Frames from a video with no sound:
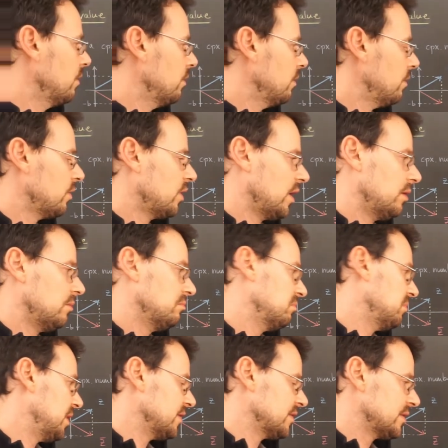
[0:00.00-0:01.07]
Okay,
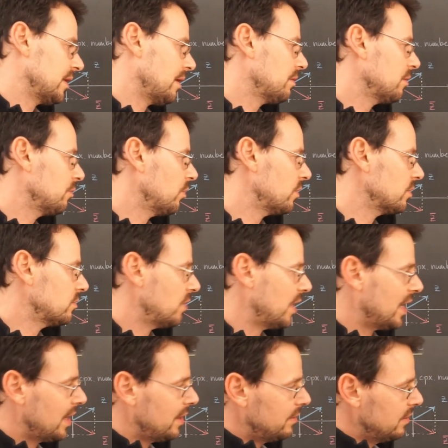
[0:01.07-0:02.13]
there's nothing more to
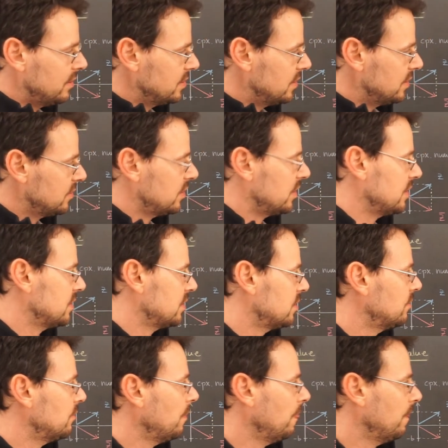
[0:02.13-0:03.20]
add. This is just
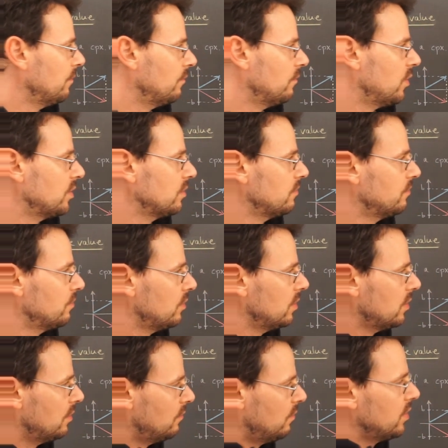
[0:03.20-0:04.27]

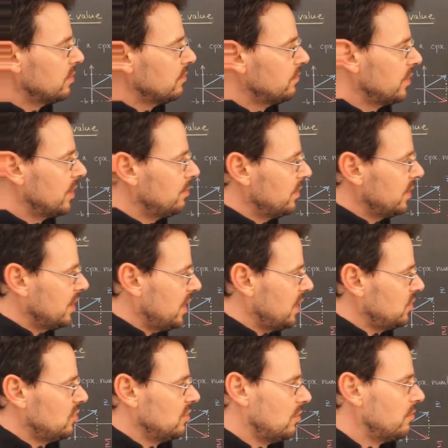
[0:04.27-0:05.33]
wonderful, a wonderful
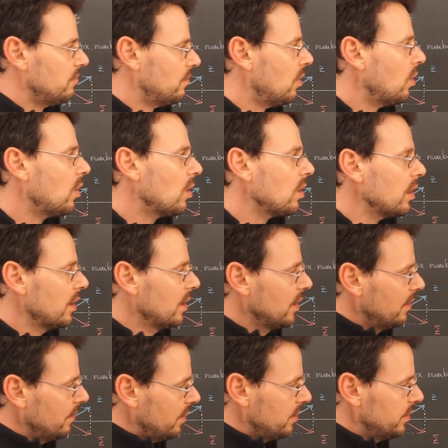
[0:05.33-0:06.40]
application of all
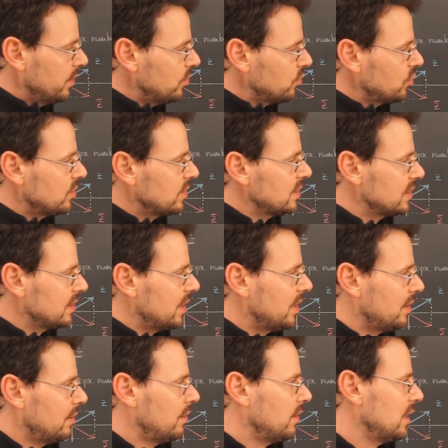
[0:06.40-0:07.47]
the notions
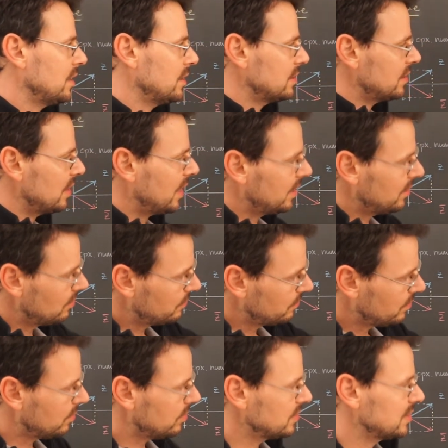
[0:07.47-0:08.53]
and things and of
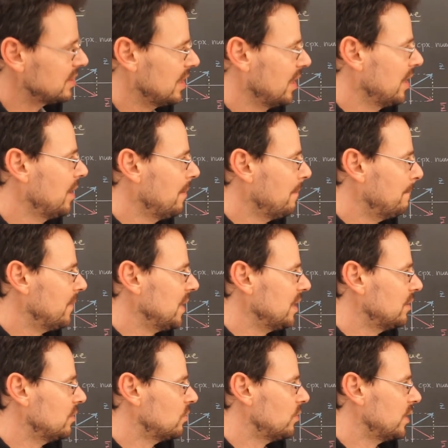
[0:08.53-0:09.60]
course
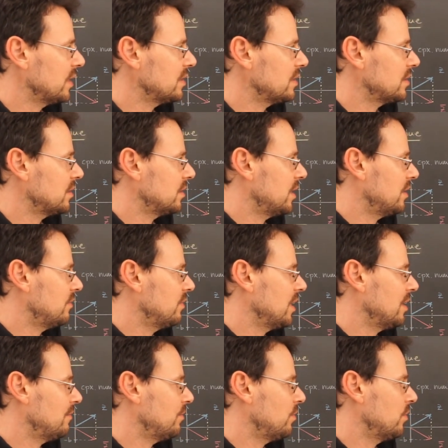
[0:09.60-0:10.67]
mean tricks that we
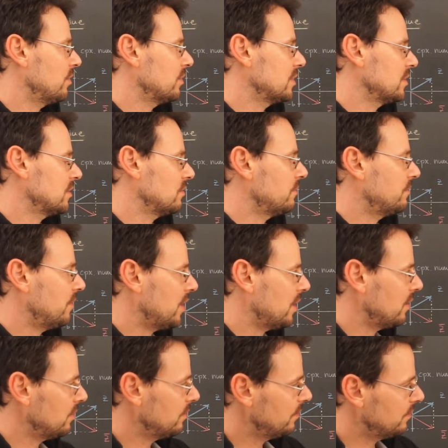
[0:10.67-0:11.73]
have learned so
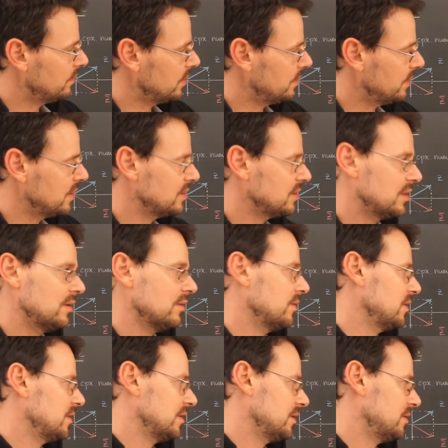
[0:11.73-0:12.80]
far. For this here,
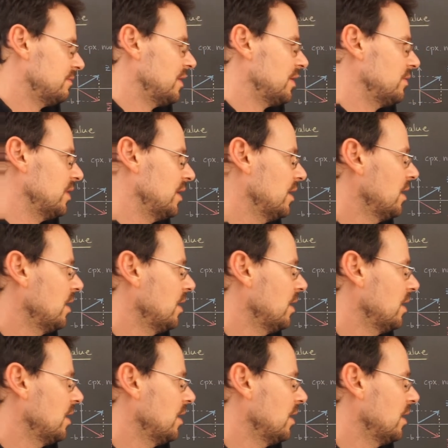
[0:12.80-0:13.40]
this is very,